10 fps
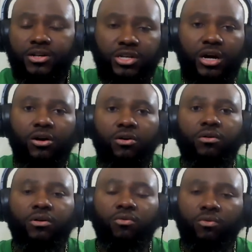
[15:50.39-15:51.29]

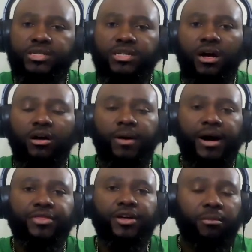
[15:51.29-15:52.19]
So when we talk
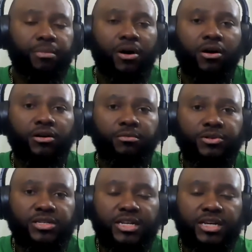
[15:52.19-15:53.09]
about the
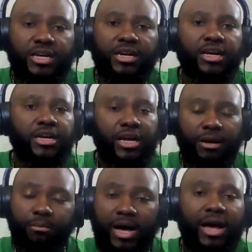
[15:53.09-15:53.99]
unpardonable sin,
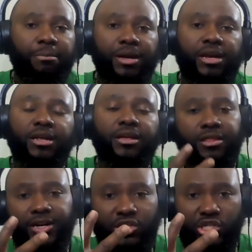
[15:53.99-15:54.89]
in my
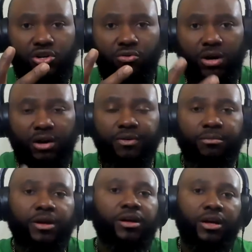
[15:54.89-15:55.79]
opinion, there's two of them.